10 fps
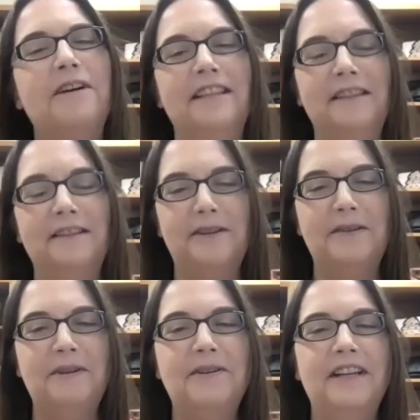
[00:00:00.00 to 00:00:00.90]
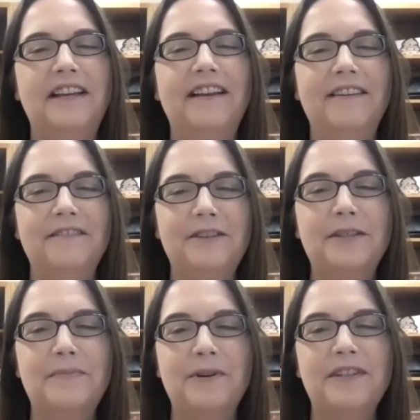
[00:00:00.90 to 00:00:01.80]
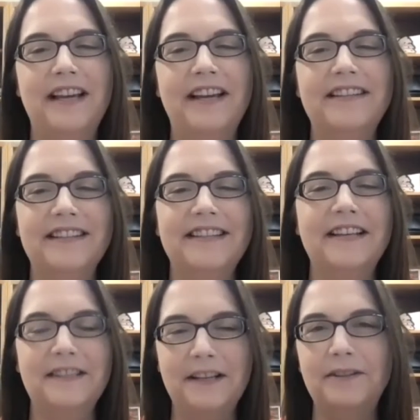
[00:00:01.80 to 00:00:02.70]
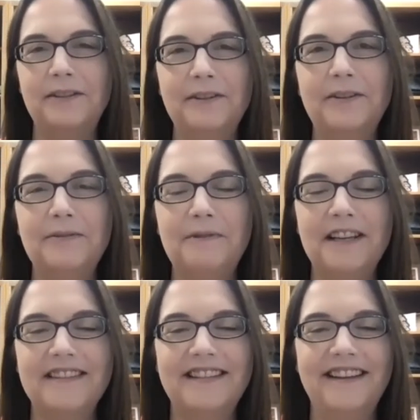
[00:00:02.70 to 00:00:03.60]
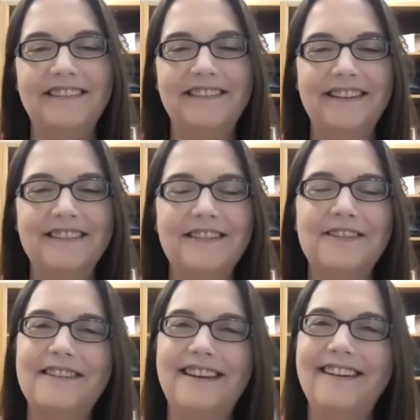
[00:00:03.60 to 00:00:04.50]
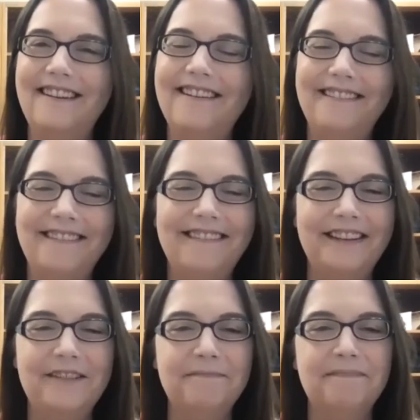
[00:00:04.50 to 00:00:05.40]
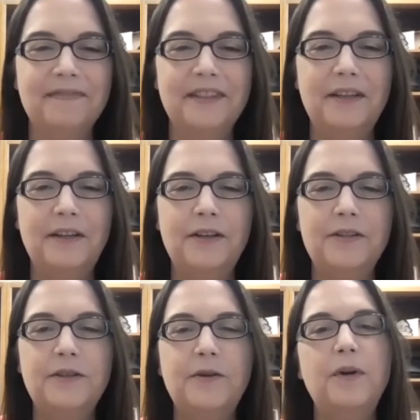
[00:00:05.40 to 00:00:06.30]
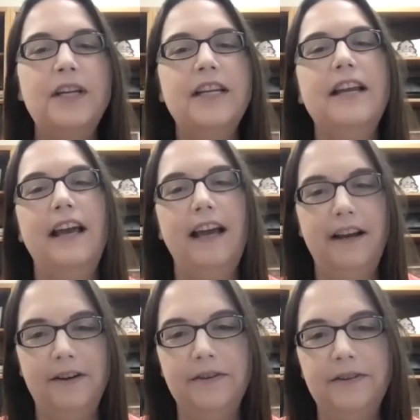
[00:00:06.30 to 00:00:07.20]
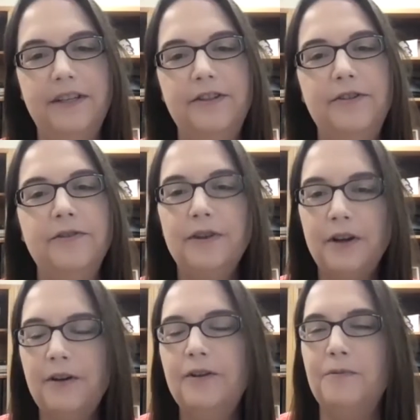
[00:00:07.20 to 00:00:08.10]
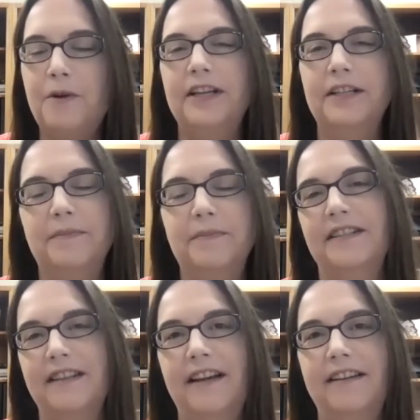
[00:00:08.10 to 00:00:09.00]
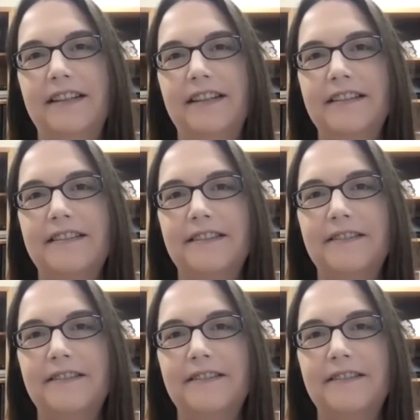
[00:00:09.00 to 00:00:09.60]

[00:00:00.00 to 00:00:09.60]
that there's a community to support scientists as they learn new ways to analyze their data. So when and how did you know you wanted to be a scientist?